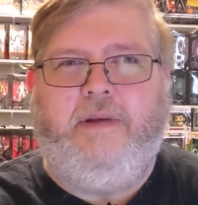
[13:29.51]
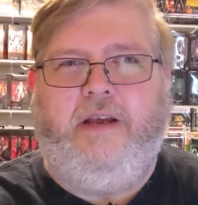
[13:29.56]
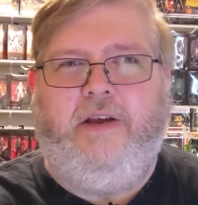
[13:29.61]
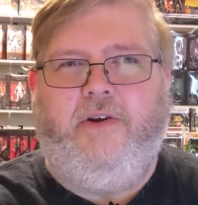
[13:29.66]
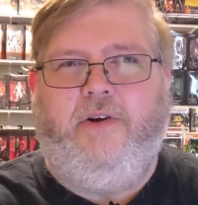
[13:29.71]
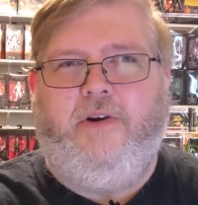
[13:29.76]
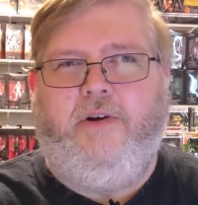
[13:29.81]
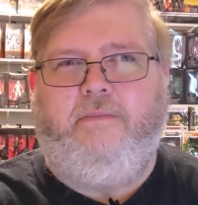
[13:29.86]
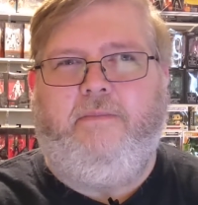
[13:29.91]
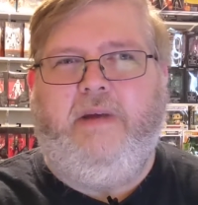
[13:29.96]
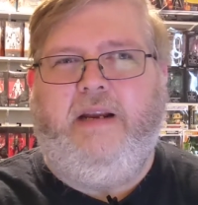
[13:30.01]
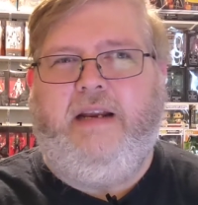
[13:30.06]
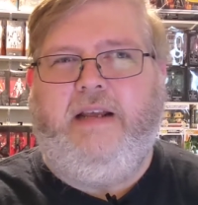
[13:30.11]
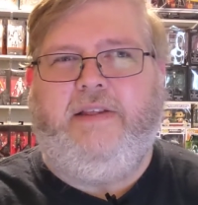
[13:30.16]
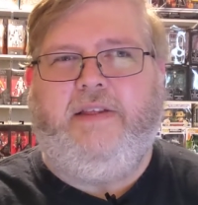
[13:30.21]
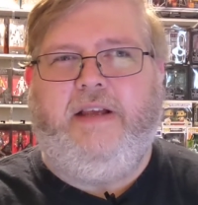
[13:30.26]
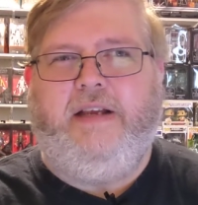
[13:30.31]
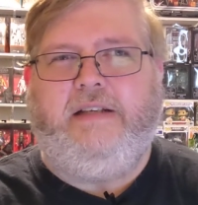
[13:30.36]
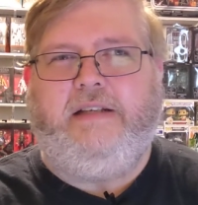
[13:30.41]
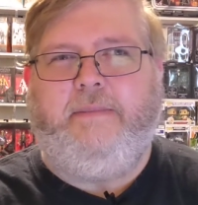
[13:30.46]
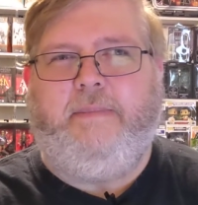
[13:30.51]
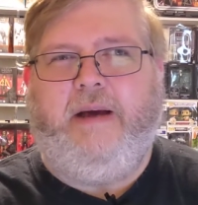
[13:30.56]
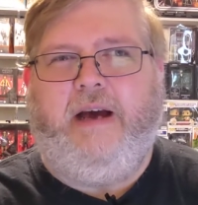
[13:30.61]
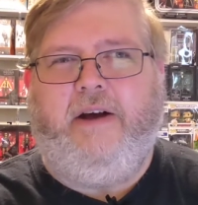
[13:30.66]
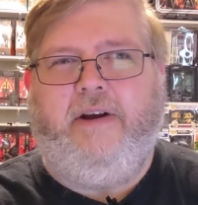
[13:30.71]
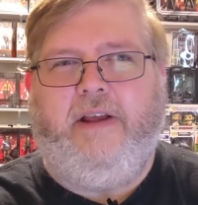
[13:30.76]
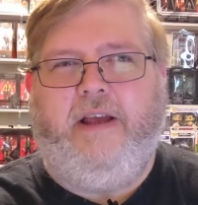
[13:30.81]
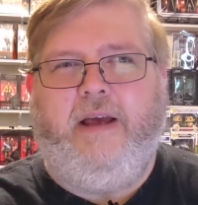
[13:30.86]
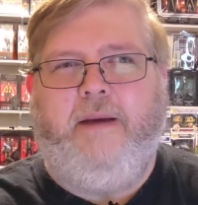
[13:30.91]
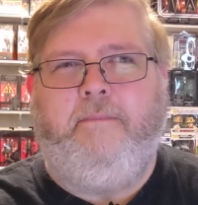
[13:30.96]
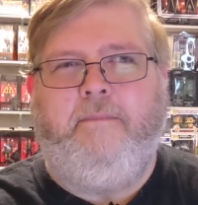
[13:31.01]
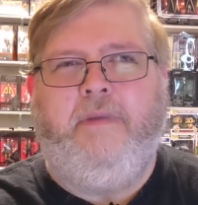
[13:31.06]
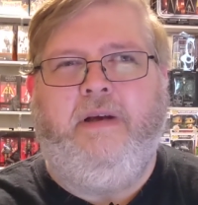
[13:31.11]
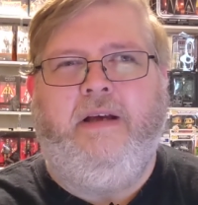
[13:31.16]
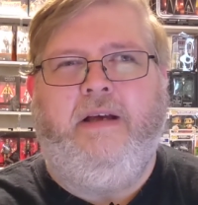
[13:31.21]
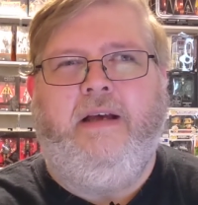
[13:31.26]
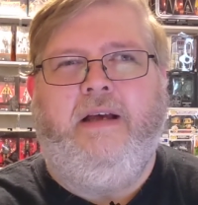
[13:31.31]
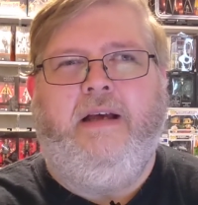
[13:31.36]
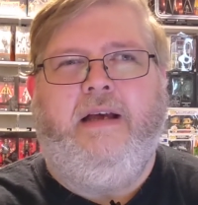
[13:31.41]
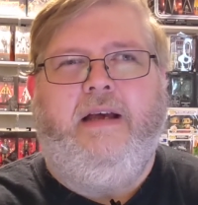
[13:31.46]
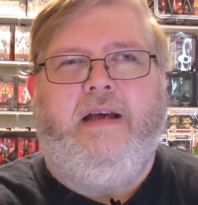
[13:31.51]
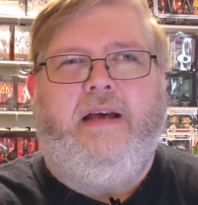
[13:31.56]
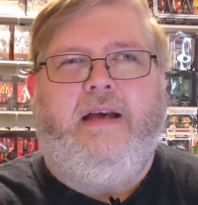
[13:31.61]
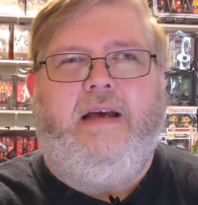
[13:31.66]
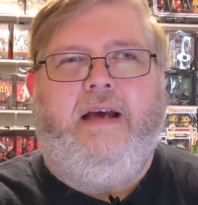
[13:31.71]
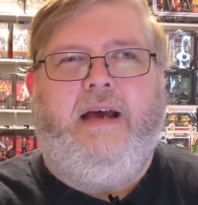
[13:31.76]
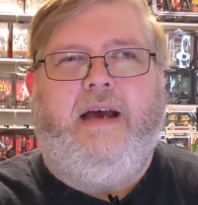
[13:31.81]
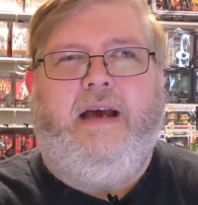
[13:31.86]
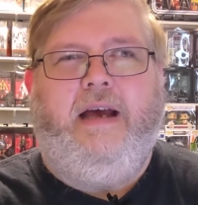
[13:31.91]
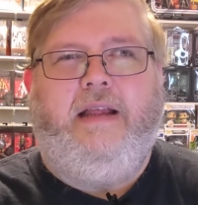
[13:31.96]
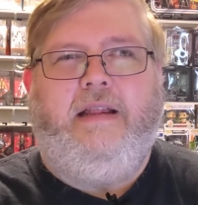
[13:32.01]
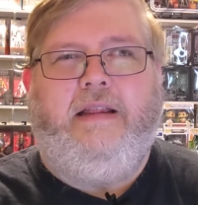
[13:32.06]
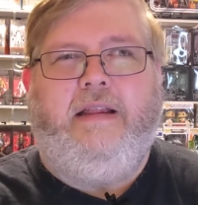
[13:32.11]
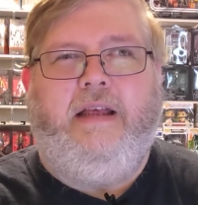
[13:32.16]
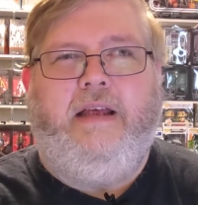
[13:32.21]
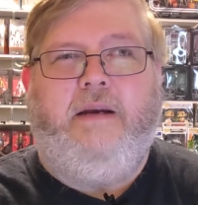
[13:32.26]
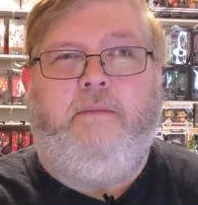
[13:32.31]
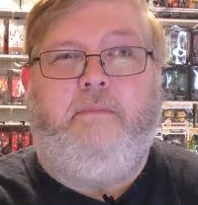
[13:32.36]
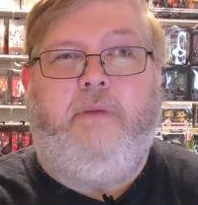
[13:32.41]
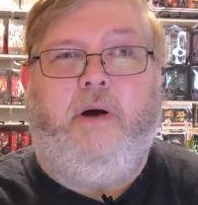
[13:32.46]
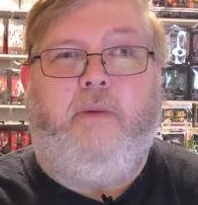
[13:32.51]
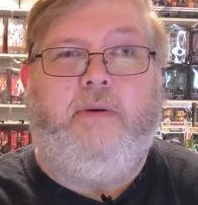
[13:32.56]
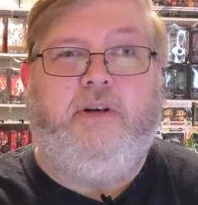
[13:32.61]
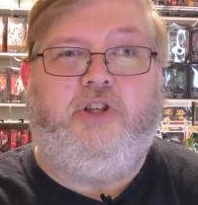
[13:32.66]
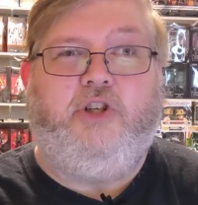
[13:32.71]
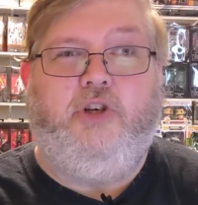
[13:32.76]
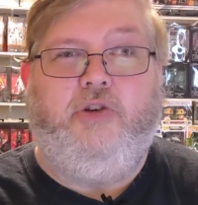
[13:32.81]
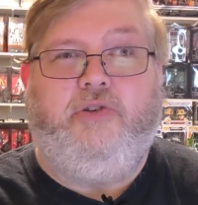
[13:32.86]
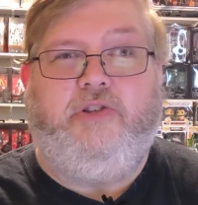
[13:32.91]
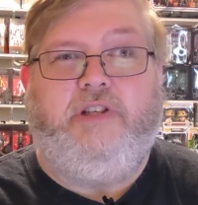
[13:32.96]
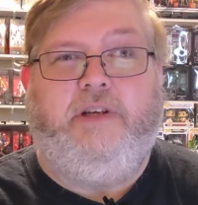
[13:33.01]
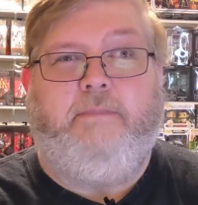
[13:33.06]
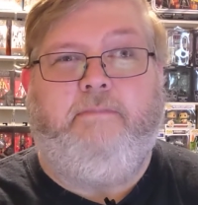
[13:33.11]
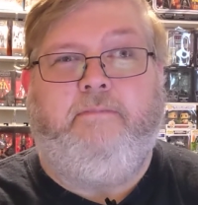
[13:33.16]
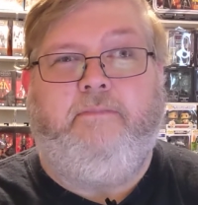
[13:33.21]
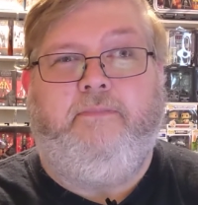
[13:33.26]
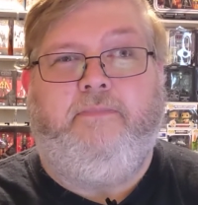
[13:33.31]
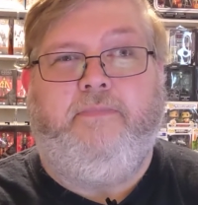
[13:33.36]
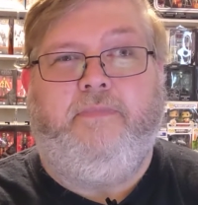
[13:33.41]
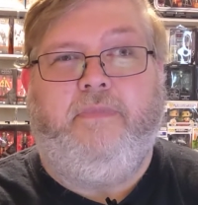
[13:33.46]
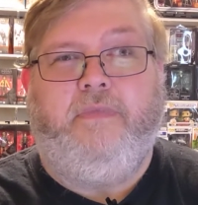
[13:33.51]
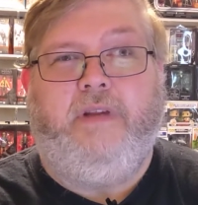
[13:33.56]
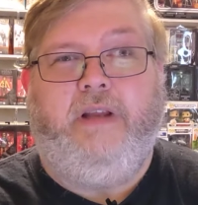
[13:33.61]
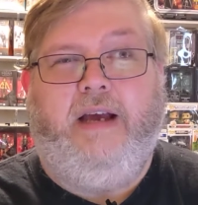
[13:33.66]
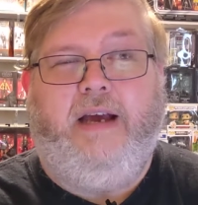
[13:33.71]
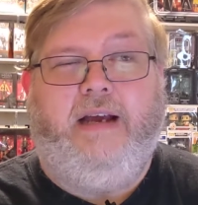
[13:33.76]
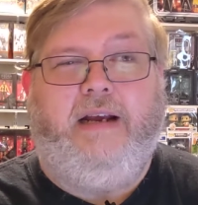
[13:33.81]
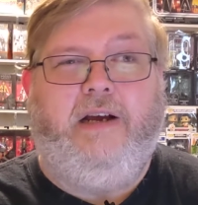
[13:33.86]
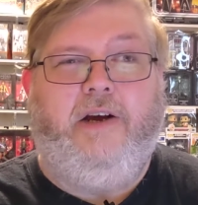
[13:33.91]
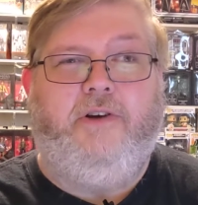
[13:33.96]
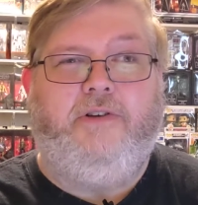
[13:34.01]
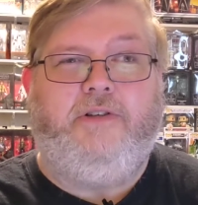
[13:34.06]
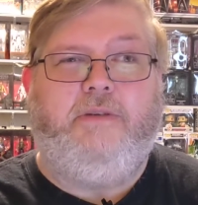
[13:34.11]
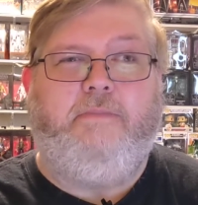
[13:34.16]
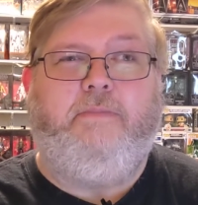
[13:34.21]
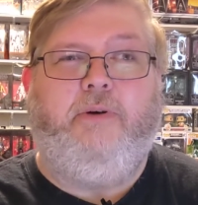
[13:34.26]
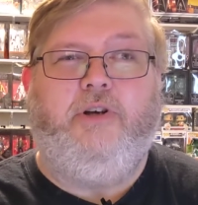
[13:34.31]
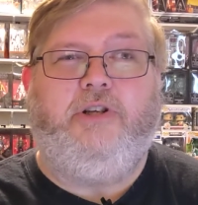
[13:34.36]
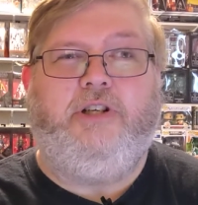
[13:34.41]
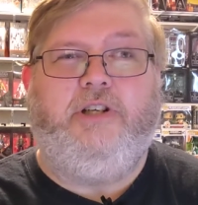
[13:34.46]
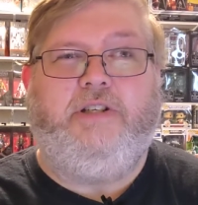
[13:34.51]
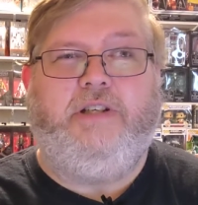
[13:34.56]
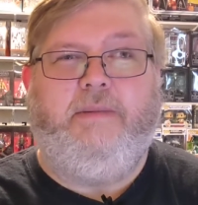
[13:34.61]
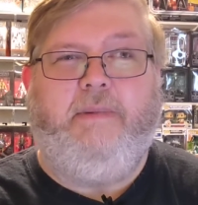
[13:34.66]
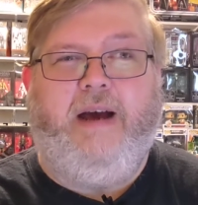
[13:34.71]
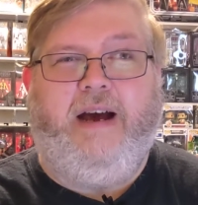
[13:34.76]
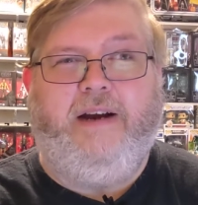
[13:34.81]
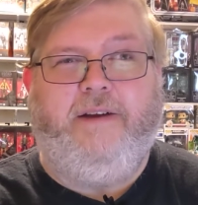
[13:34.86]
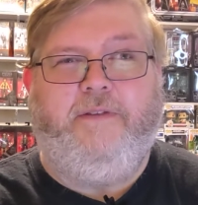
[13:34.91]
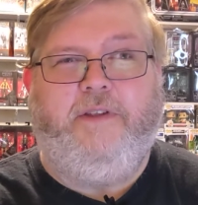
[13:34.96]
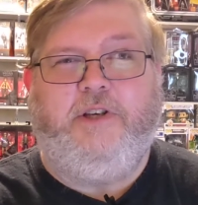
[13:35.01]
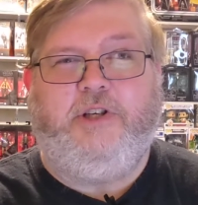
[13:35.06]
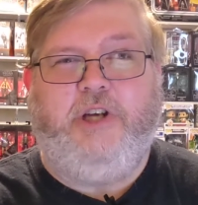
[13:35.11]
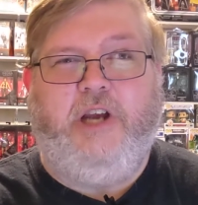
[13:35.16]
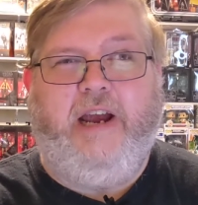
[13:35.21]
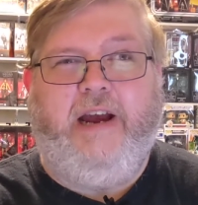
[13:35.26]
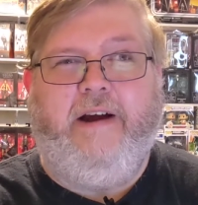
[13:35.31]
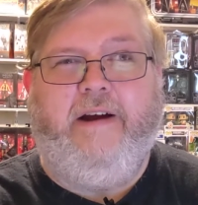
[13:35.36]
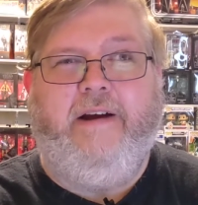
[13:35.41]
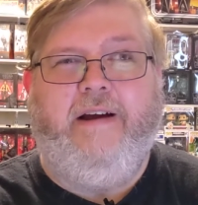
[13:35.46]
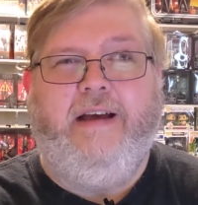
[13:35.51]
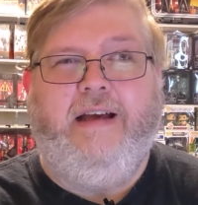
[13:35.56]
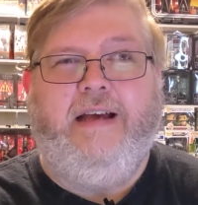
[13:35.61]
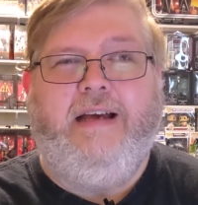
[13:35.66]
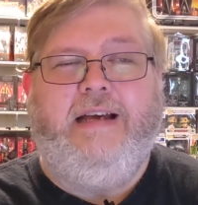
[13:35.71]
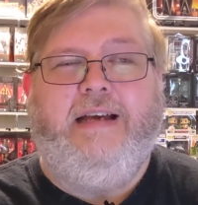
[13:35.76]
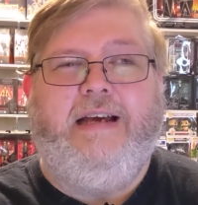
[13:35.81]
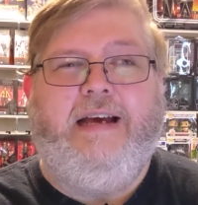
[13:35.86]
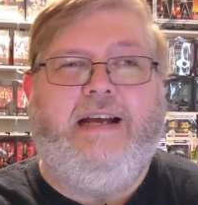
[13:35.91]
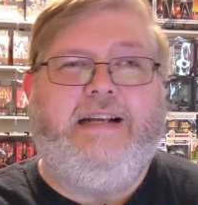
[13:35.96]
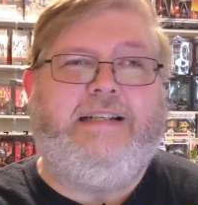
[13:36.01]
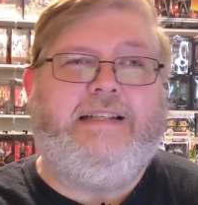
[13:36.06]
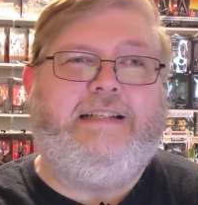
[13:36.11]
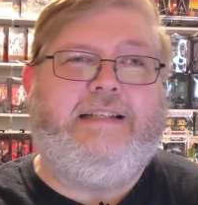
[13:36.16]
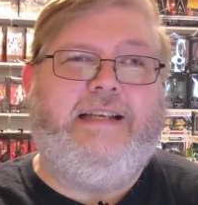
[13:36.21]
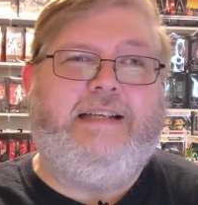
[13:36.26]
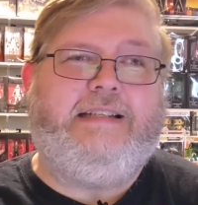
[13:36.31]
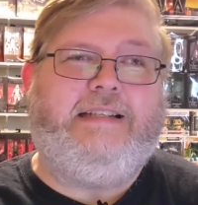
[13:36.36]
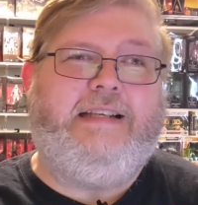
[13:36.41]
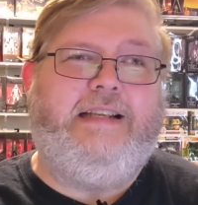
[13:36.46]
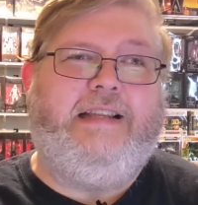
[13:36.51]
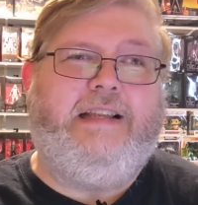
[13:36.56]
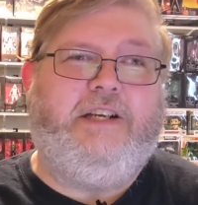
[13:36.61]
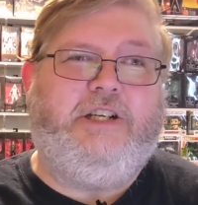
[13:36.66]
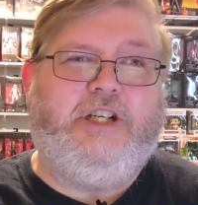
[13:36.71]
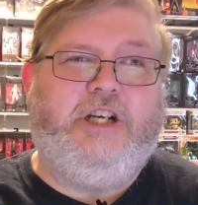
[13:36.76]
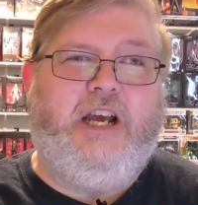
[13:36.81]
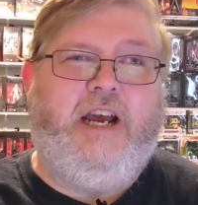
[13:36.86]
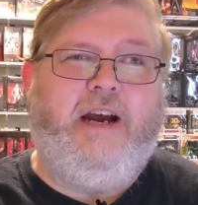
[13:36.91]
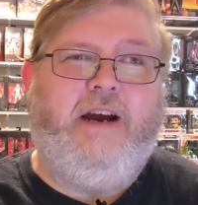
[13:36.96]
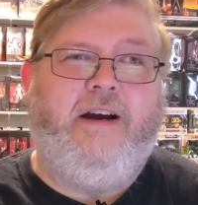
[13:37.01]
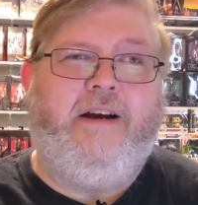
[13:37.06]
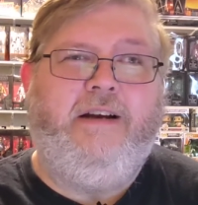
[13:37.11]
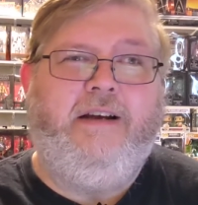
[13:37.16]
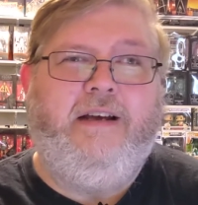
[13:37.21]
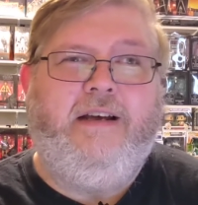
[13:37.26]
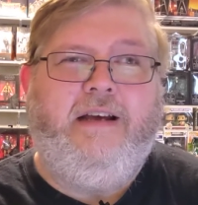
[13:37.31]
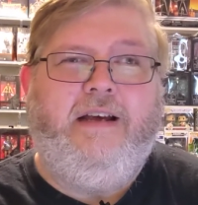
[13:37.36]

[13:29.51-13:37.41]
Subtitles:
He heard many things about him, and then Boba shoots him and goes and pushes him out of the chair and sits in the chair,